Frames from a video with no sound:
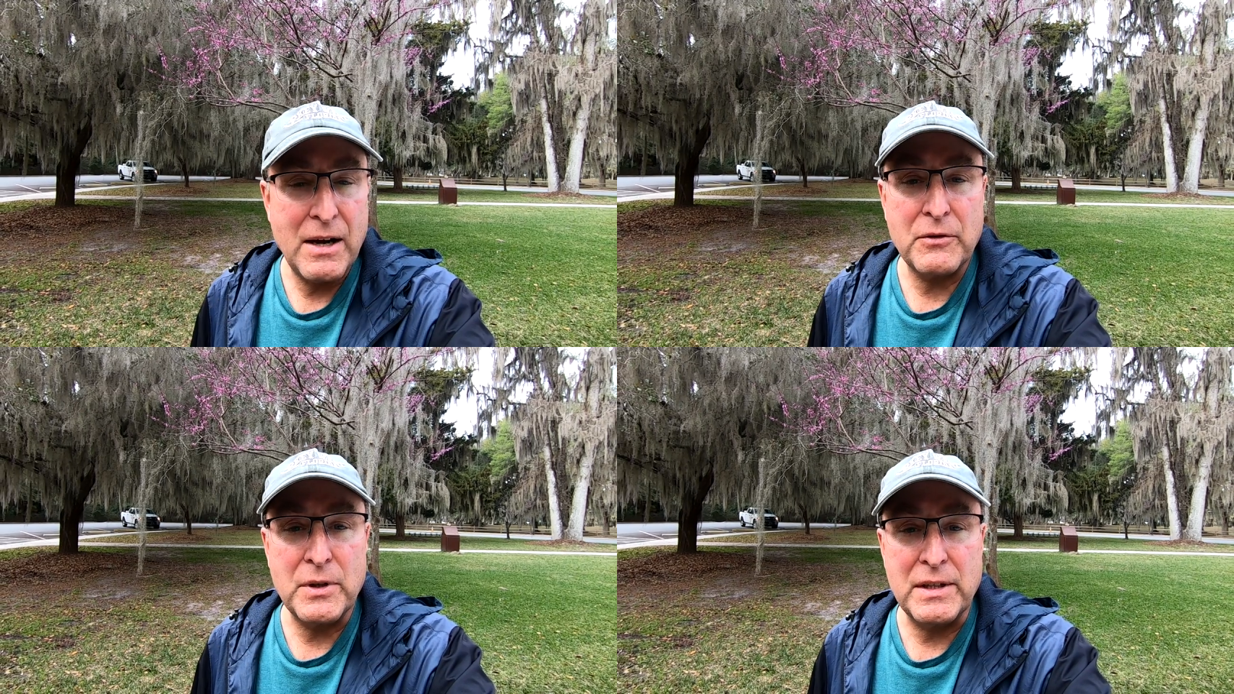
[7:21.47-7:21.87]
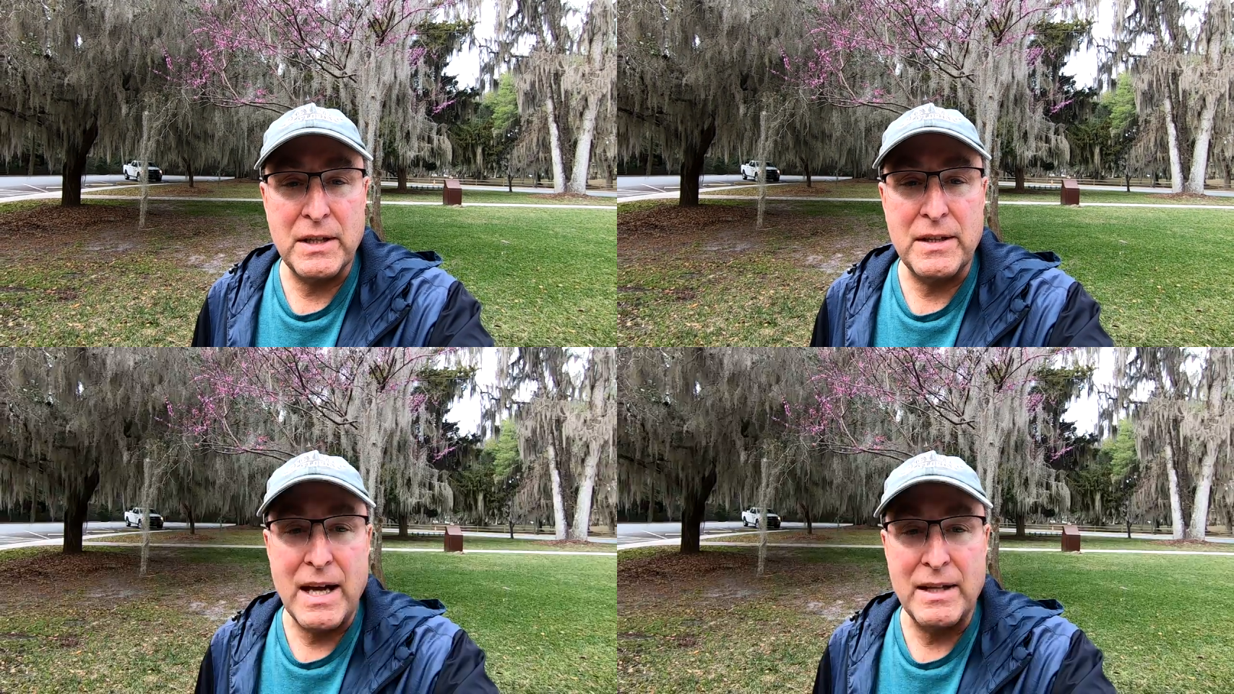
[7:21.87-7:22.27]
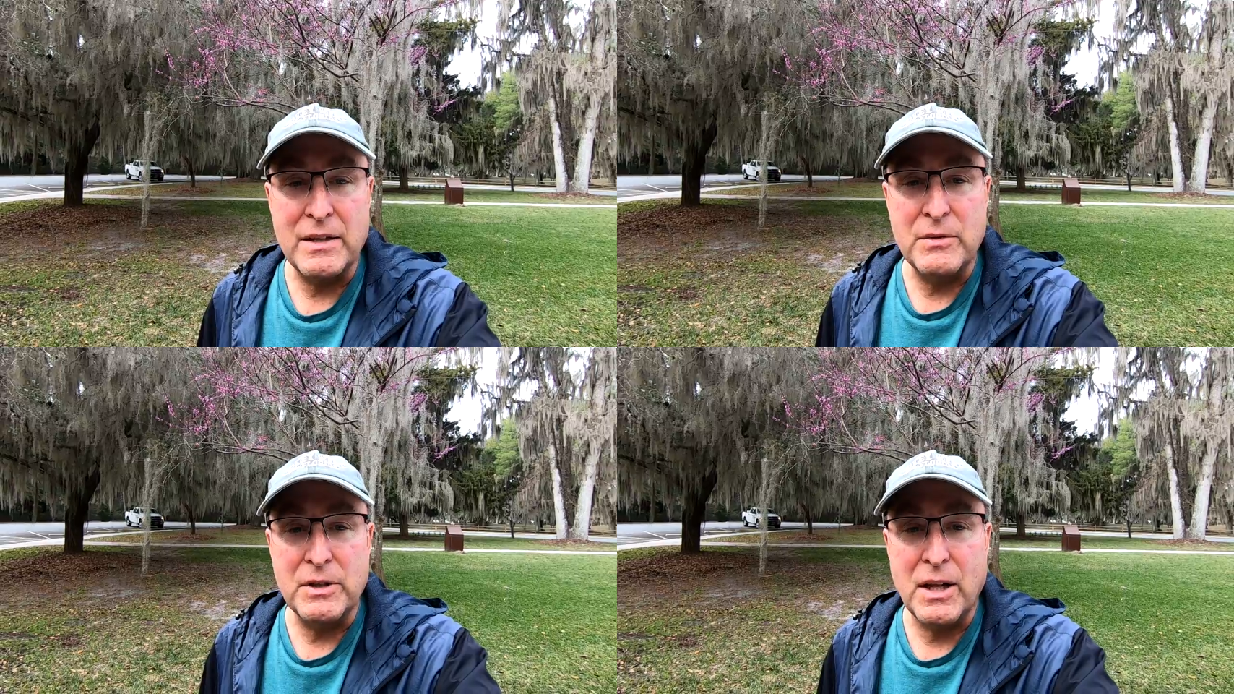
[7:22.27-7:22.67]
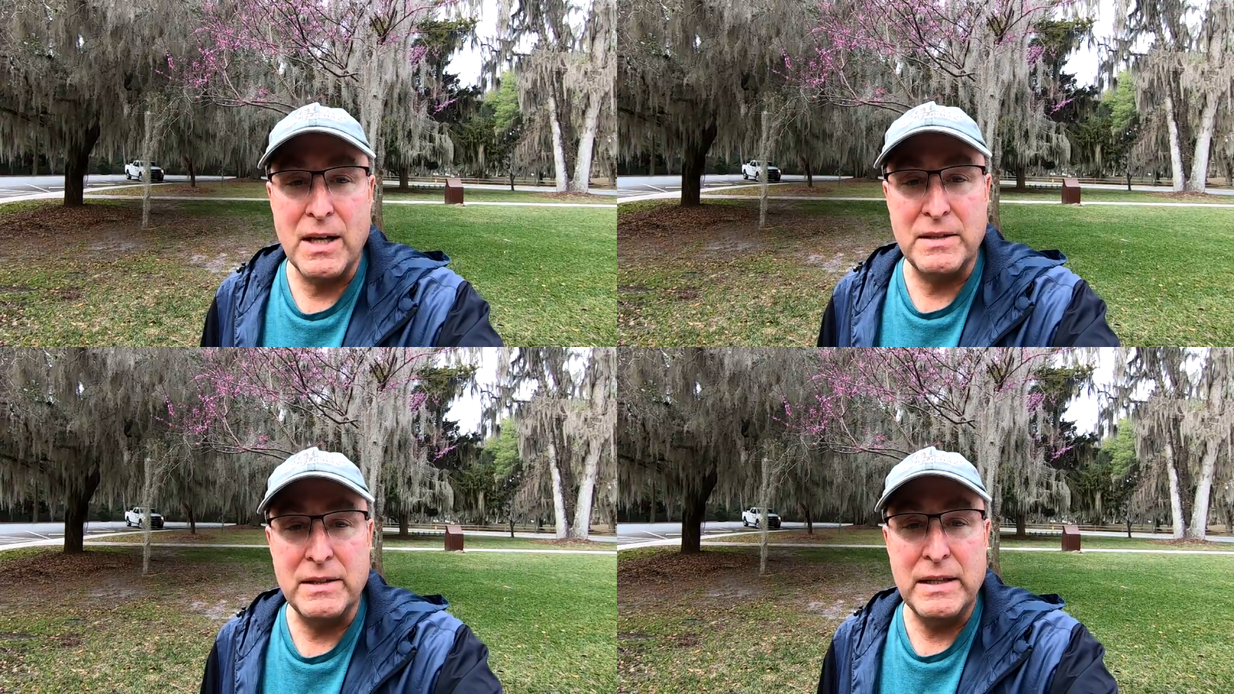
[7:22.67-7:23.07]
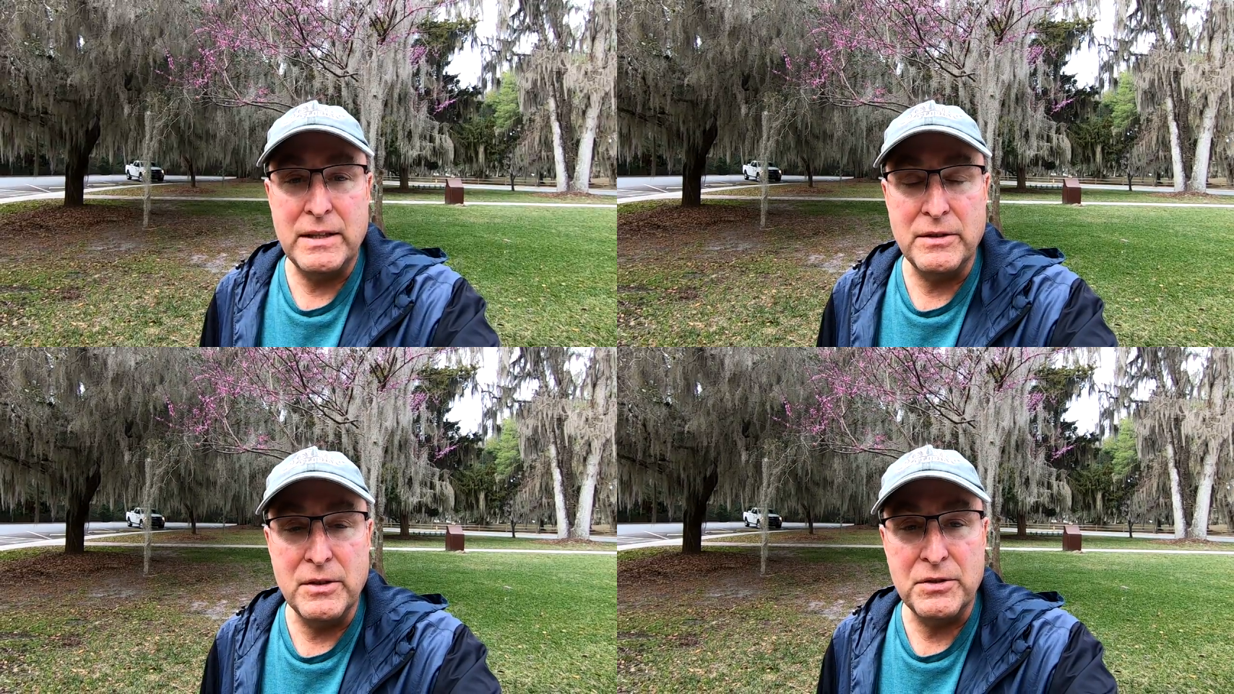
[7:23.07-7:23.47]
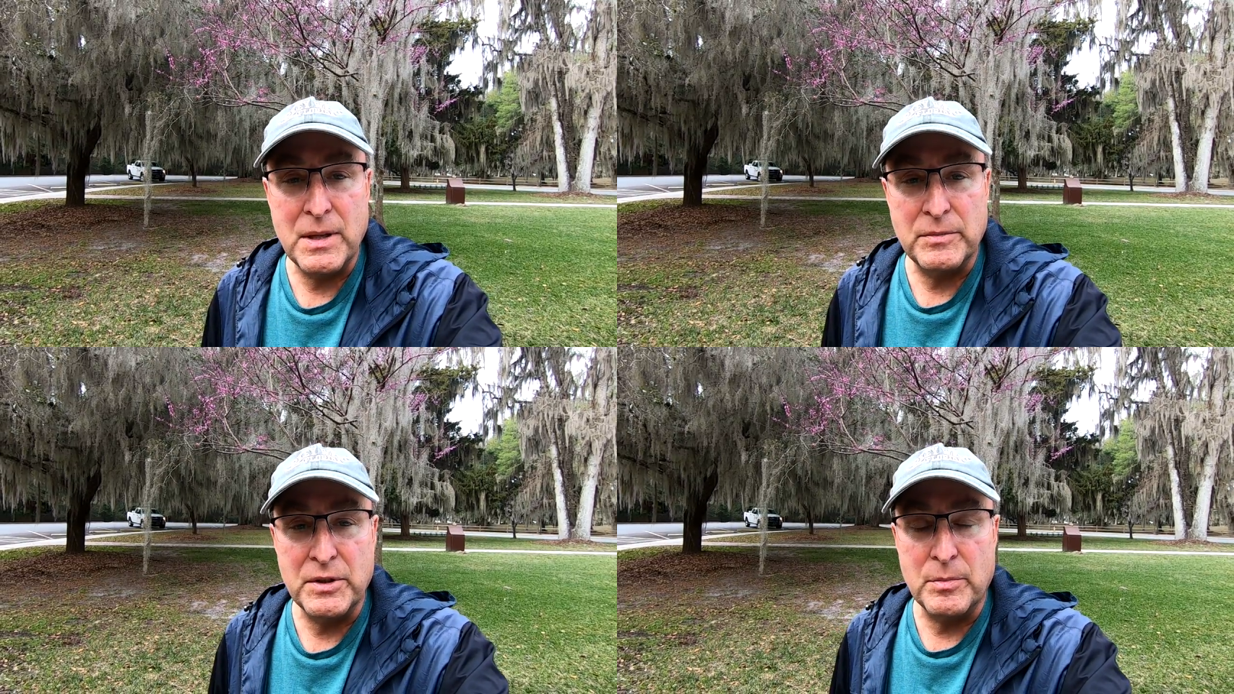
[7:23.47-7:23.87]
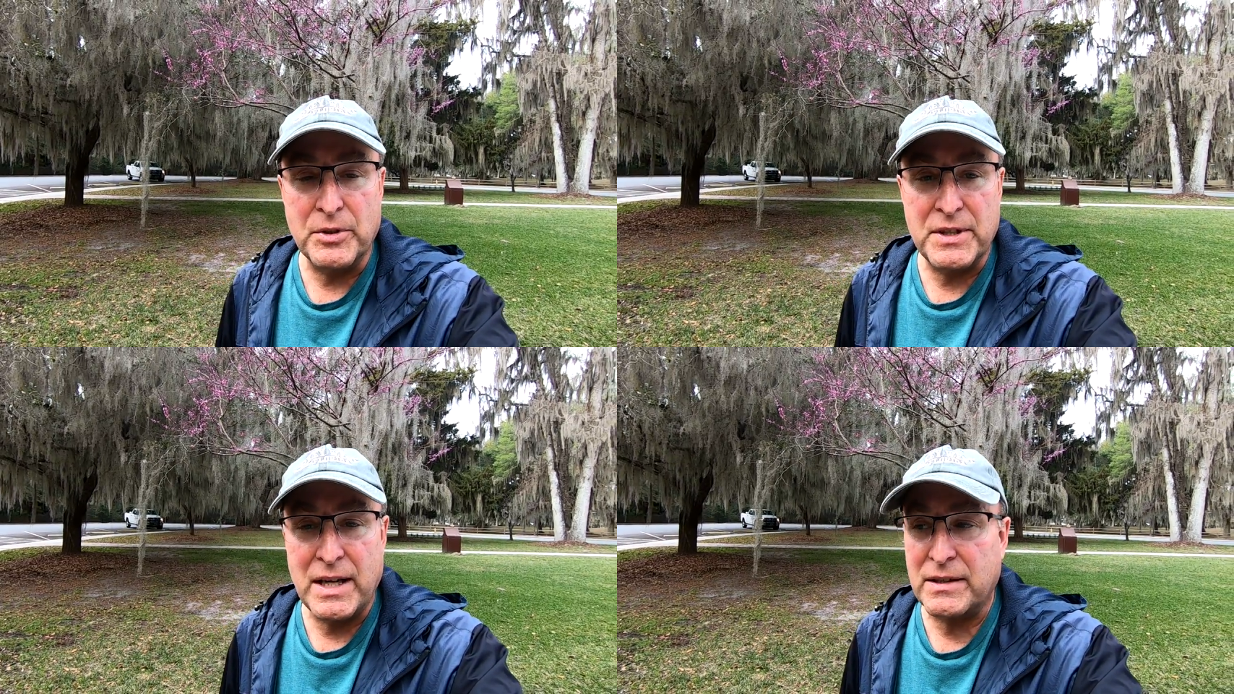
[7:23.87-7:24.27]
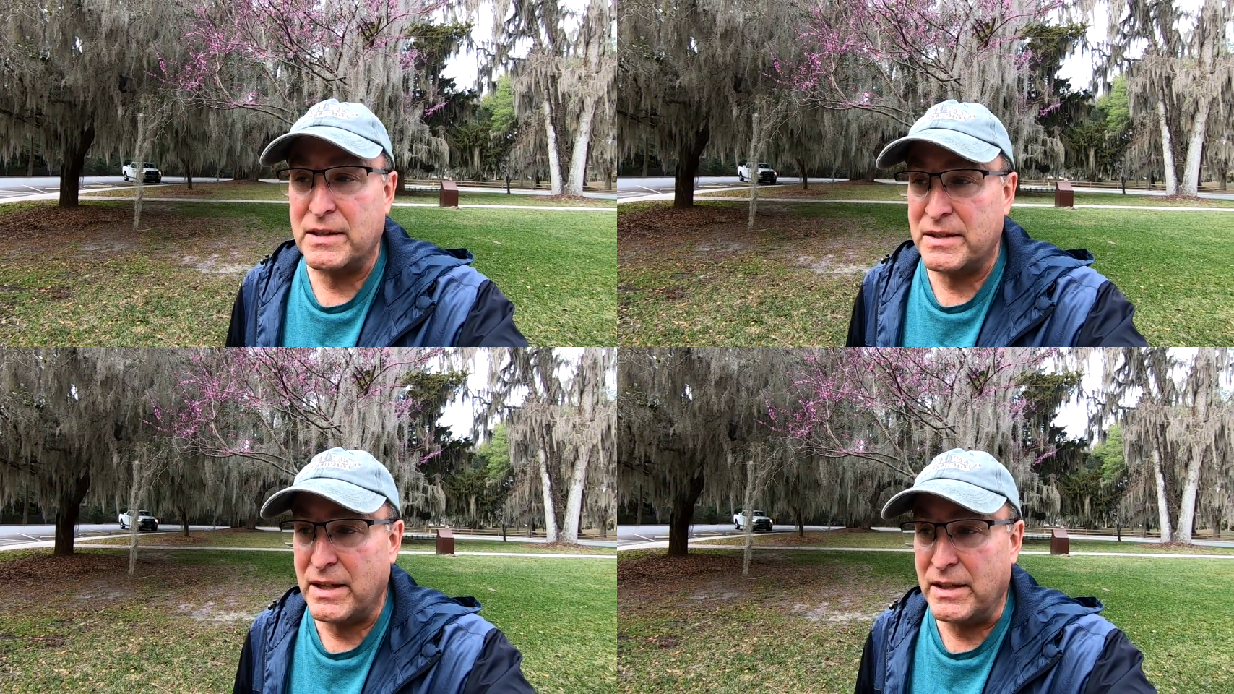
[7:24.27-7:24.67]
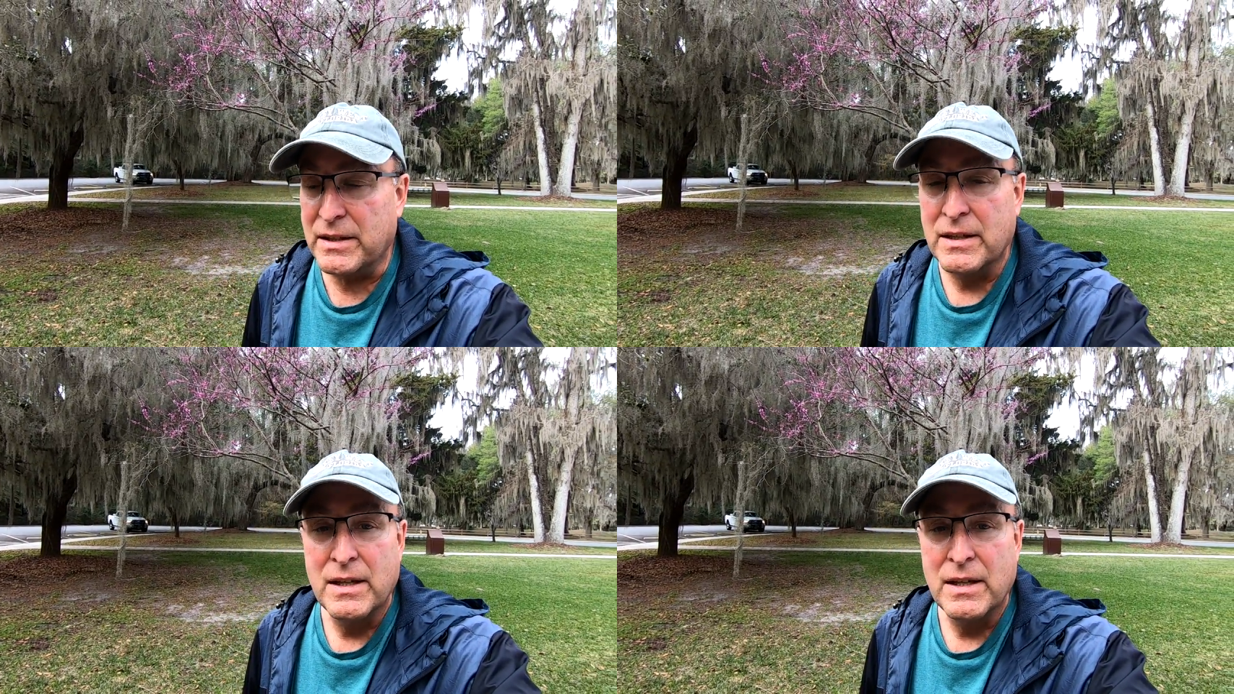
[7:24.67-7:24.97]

After he did that, he realized he needed to do something to protect the city.